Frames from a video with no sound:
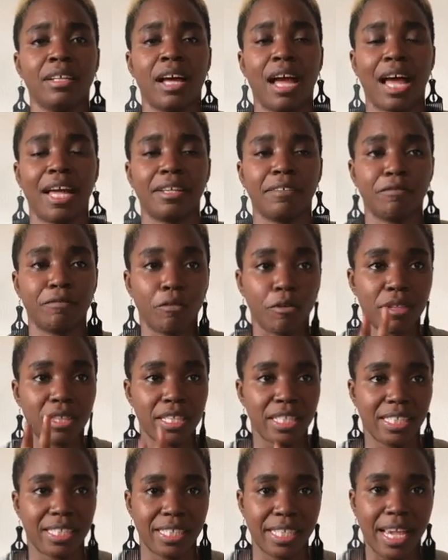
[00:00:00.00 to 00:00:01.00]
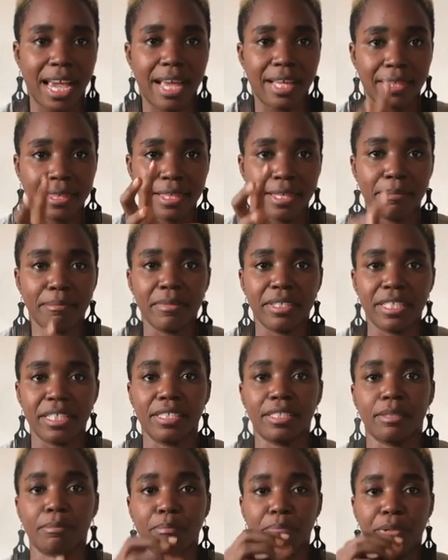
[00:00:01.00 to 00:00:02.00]
And for this day, I themed
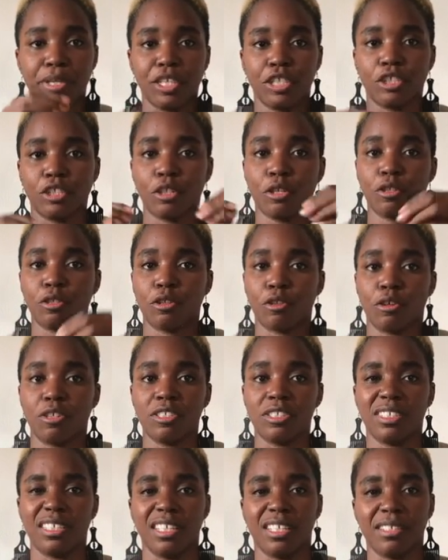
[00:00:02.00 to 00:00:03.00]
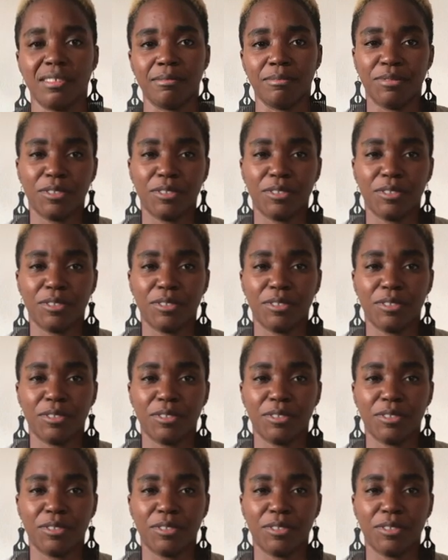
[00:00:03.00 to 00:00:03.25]
it Pitch Thursday.